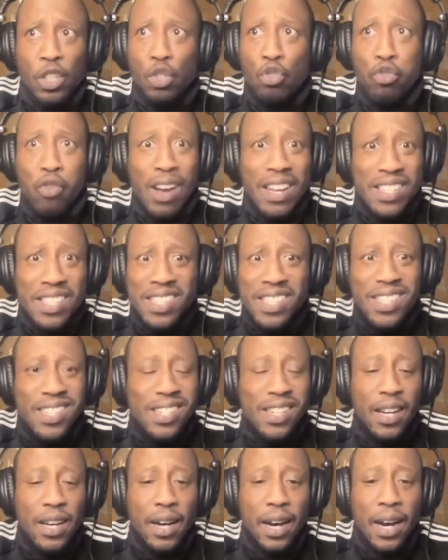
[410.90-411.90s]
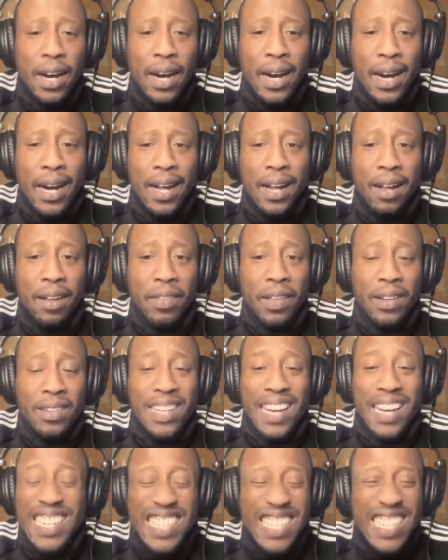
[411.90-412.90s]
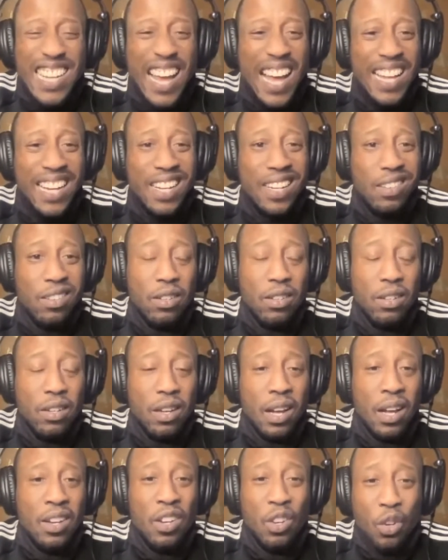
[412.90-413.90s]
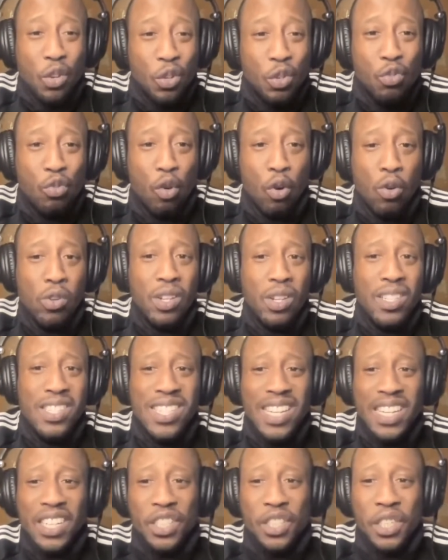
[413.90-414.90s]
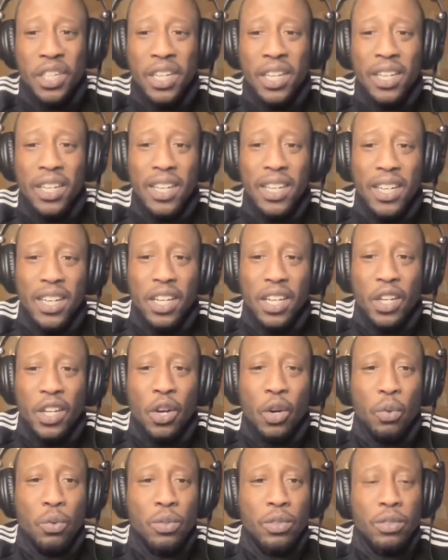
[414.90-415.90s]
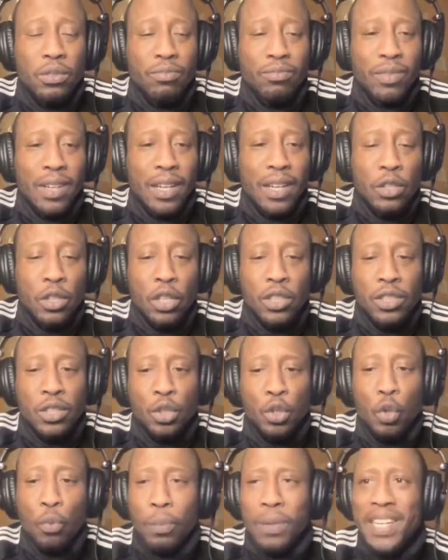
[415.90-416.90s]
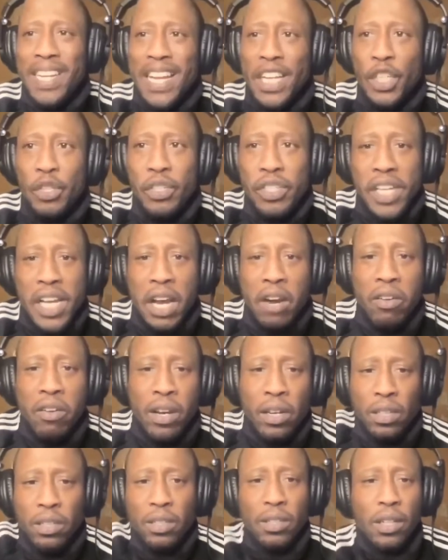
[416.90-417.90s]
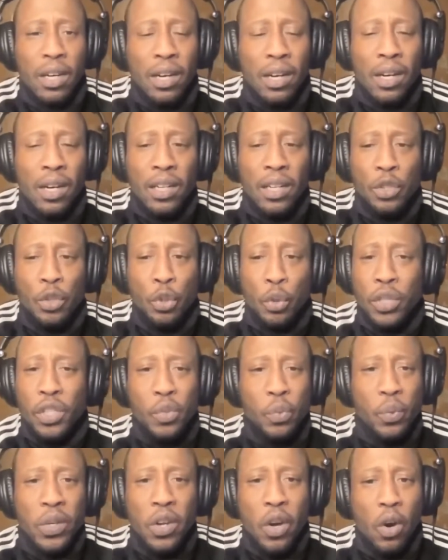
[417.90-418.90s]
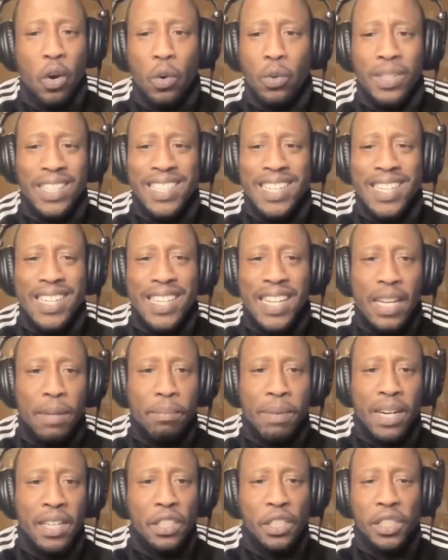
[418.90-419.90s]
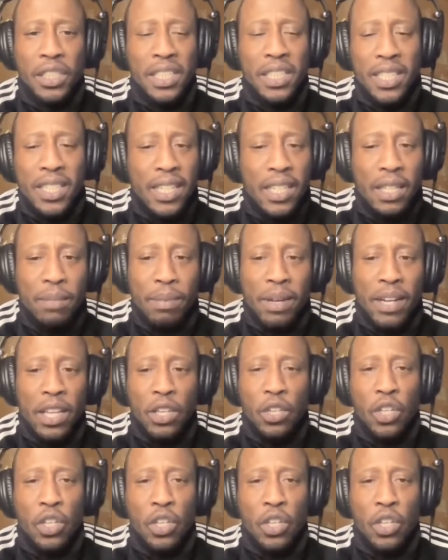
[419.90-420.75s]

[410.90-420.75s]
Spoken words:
trust that Tyson had it under control in such a, not super dangerous area? Judas, we know, doesn't need many